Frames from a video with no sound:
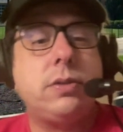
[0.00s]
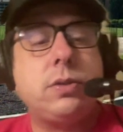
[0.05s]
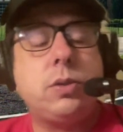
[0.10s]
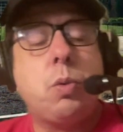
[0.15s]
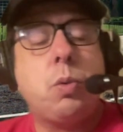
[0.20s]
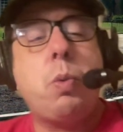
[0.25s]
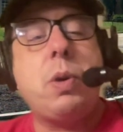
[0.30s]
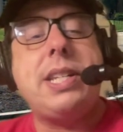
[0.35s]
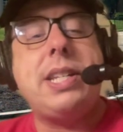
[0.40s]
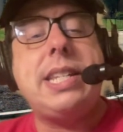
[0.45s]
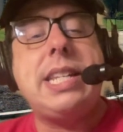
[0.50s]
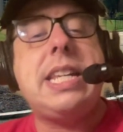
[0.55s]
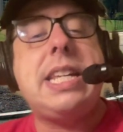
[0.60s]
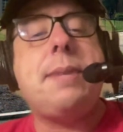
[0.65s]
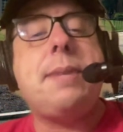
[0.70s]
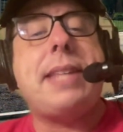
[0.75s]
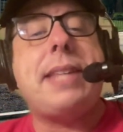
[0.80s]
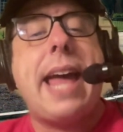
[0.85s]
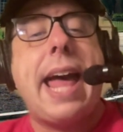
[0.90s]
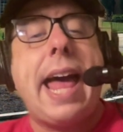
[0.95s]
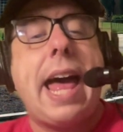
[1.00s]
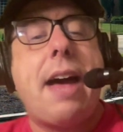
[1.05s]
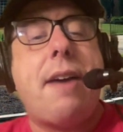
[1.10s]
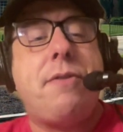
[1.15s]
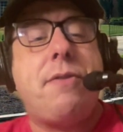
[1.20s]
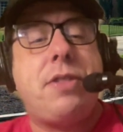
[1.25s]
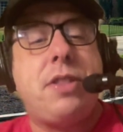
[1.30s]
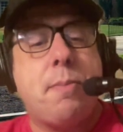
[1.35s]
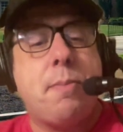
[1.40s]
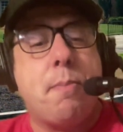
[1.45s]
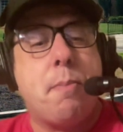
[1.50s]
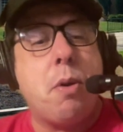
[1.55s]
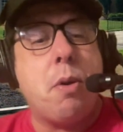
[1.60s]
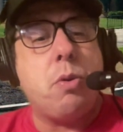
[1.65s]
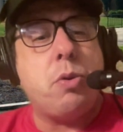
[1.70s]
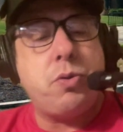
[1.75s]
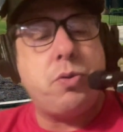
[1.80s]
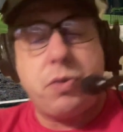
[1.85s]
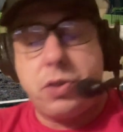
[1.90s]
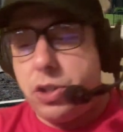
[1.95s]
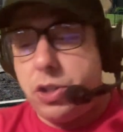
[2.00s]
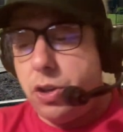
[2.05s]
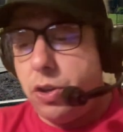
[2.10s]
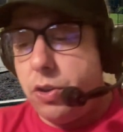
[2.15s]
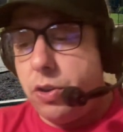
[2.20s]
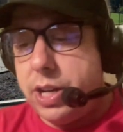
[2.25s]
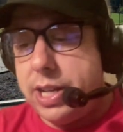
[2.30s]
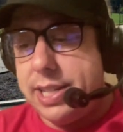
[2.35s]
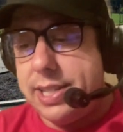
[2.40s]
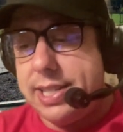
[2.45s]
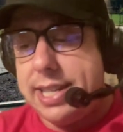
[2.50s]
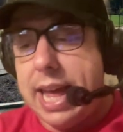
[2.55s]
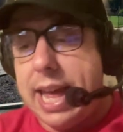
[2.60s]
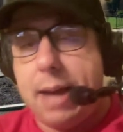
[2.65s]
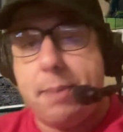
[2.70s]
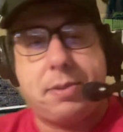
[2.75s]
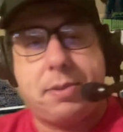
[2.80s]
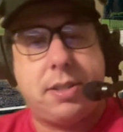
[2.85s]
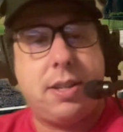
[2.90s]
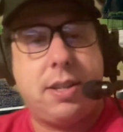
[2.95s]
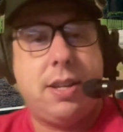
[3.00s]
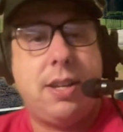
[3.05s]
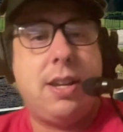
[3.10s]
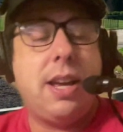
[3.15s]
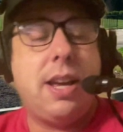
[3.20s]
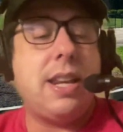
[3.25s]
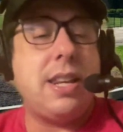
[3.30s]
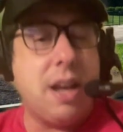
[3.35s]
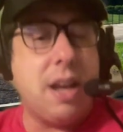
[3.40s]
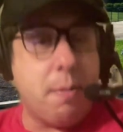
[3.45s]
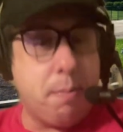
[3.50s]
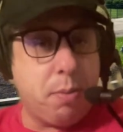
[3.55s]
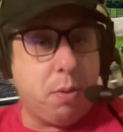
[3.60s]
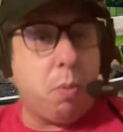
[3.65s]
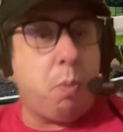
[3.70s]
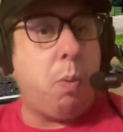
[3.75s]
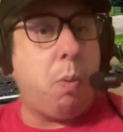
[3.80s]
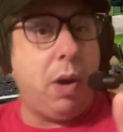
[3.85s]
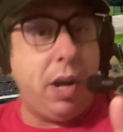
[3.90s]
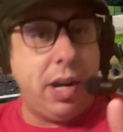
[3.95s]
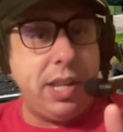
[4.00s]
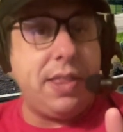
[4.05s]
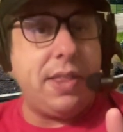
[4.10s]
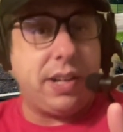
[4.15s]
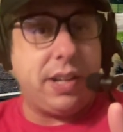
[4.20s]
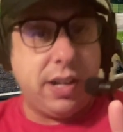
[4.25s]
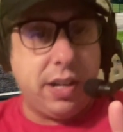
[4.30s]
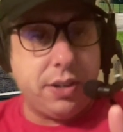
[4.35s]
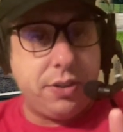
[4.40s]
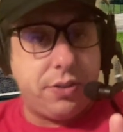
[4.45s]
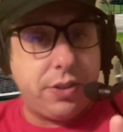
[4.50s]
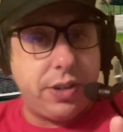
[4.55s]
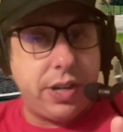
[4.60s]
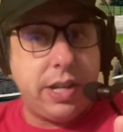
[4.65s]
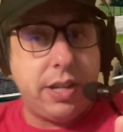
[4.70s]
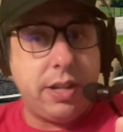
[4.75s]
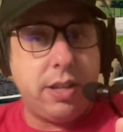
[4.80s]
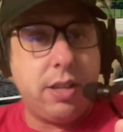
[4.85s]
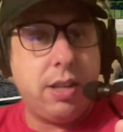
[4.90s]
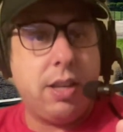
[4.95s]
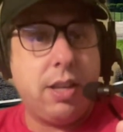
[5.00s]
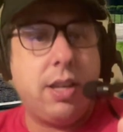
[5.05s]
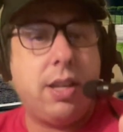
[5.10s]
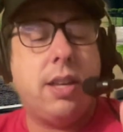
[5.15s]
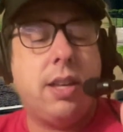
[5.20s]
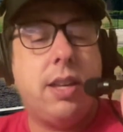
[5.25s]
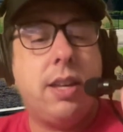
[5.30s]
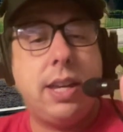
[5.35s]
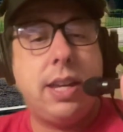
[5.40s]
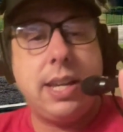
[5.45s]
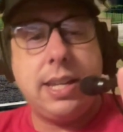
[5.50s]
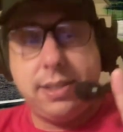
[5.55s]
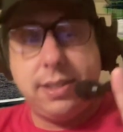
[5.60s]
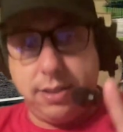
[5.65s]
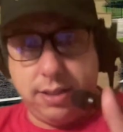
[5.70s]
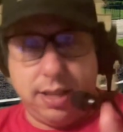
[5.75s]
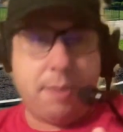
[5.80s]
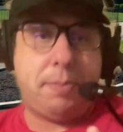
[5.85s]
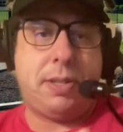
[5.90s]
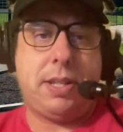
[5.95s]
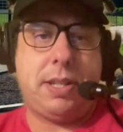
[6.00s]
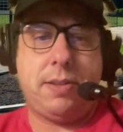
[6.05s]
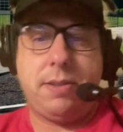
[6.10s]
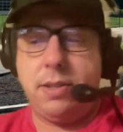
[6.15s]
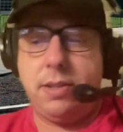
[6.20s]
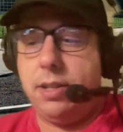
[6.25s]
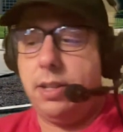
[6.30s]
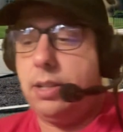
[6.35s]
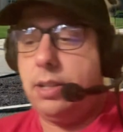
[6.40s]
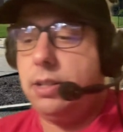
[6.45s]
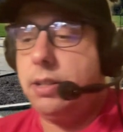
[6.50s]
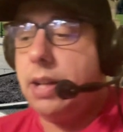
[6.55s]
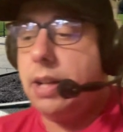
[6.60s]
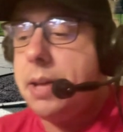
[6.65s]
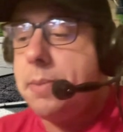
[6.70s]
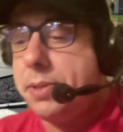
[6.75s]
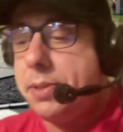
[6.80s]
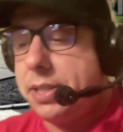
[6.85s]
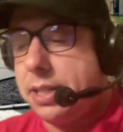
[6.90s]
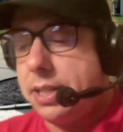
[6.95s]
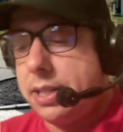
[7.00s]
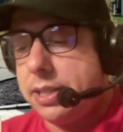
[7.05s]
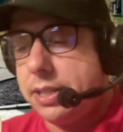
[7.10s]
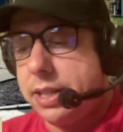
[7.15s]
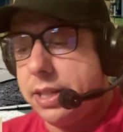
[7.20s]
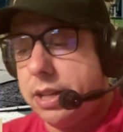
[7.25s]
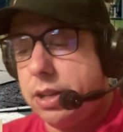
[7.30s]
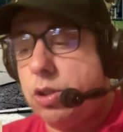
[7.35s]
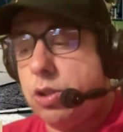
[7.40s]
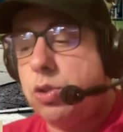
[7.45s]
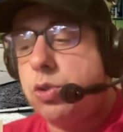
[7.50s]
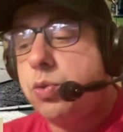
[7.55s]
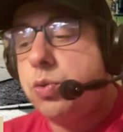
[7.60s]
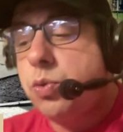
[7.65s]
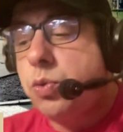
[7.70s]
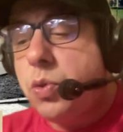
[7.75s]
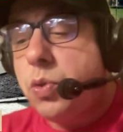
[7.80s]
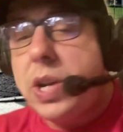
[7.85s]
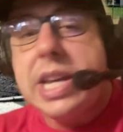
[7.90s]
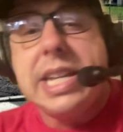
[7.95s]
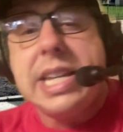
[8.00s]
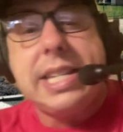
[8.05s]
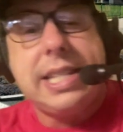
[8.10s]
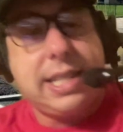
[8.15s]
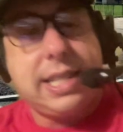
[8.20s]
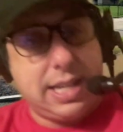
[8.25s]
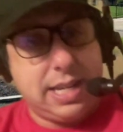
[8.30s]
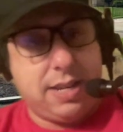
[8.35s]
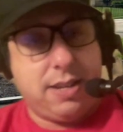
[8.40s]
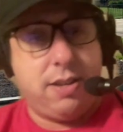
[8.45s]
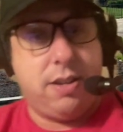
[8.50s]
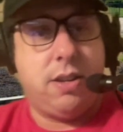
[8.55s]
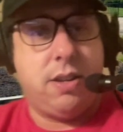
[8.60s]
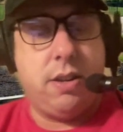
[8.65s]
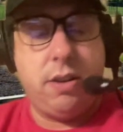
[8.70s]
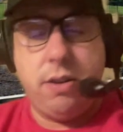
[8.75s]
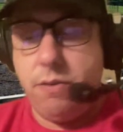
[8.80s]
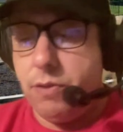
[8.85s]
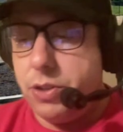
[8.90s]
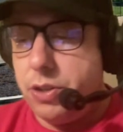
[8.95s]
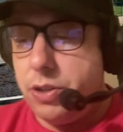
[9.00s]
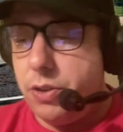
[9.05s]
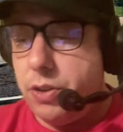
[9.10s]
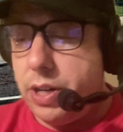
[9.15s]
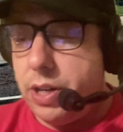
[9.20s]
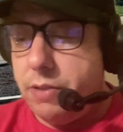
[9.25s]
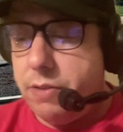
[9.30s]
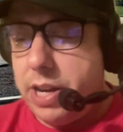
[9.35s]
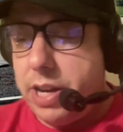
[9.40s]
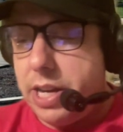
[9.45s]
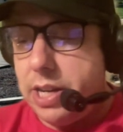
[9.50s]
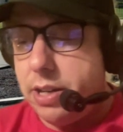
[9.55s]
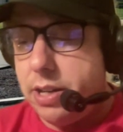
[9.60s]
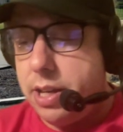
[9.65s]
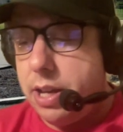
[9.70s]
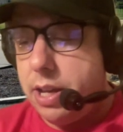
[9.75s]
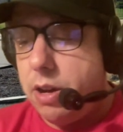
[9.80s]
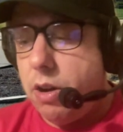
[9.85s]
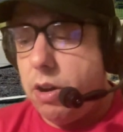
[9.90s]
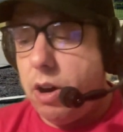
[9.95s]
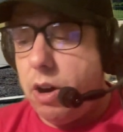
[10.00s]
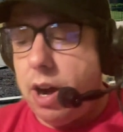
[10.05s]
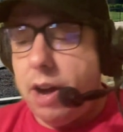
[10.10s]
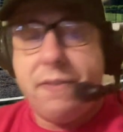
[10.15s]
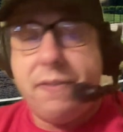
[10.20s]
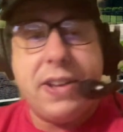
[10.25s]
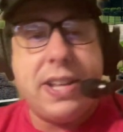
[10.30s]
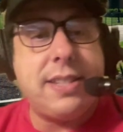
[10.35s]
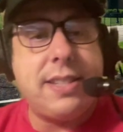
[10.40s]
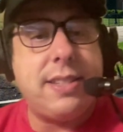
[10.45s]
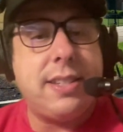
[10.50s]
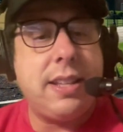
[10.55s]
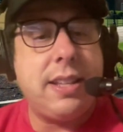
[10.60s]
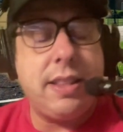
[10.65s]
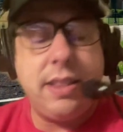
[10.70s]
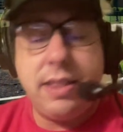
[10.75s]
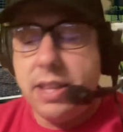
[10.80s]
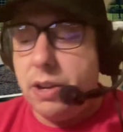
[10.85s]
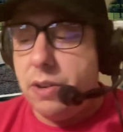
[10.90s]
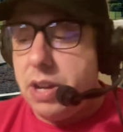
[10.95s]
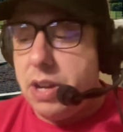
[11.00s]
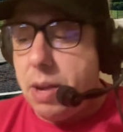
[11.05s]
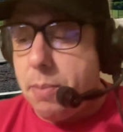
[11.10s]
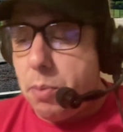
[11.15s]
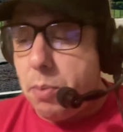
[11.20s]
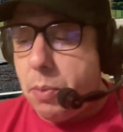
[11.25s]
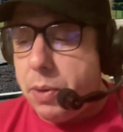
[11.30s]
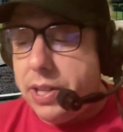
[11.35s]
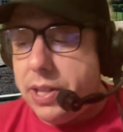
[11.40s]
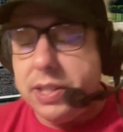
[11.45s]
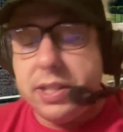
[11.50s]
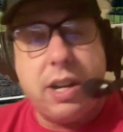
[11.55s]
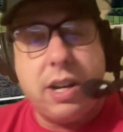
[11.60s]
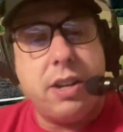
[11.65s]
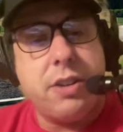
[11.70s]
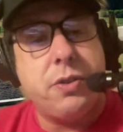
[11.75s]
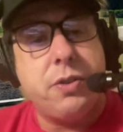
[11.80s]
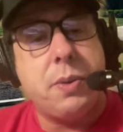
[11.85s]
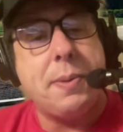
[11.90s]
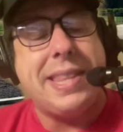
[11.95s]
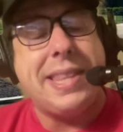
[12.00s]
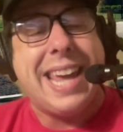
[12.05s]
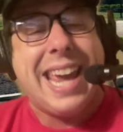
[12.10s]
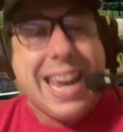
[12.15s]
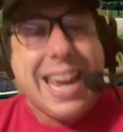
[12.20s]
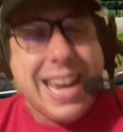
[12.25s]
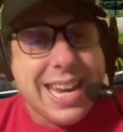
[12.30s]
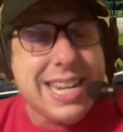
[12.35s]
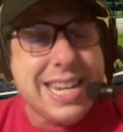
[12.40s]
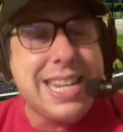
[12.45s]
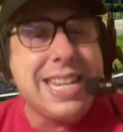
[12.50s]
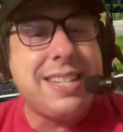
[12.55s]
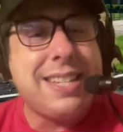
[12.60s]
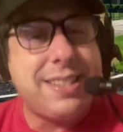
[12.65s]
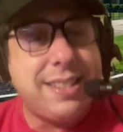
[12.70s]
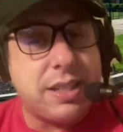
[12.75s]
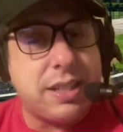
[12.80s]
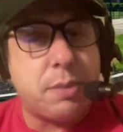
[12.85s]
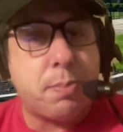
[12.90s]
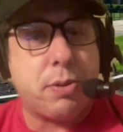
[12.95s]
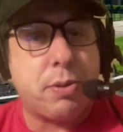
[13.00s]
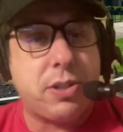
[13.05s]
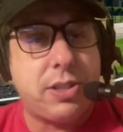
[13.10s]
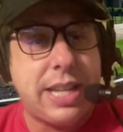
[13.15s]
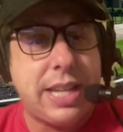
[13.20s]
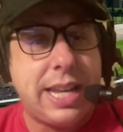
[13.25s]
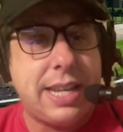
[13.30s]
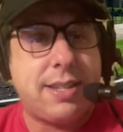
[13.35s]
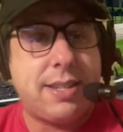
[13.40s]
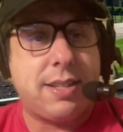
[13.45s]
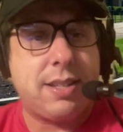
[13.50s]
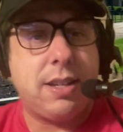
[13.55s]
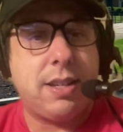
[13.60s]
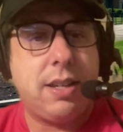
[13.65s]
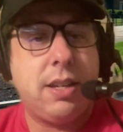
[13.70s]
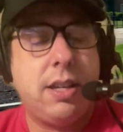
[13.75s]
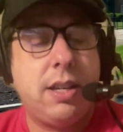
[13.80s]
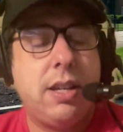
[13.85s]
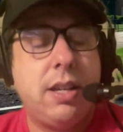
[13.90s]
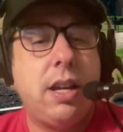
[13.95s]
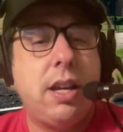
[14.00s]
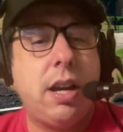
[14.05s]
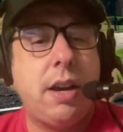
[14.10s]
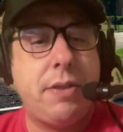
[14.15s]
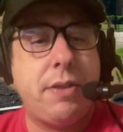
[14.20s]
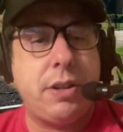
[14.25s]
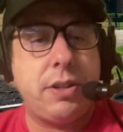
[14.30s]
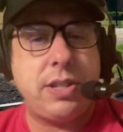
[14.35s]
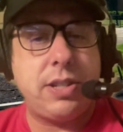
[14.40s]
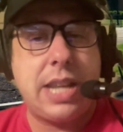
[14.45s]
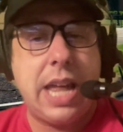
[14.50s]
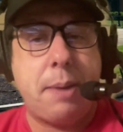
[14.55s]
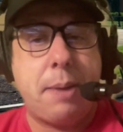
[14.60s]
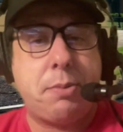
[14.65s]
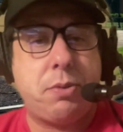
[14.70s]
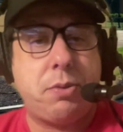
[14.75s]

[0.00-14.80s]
what teams have the most returning snaps? Number one in the country is Clemson. Clemson's got a crazy returning rate. Offense, they're number one in the country with 86% of their snaps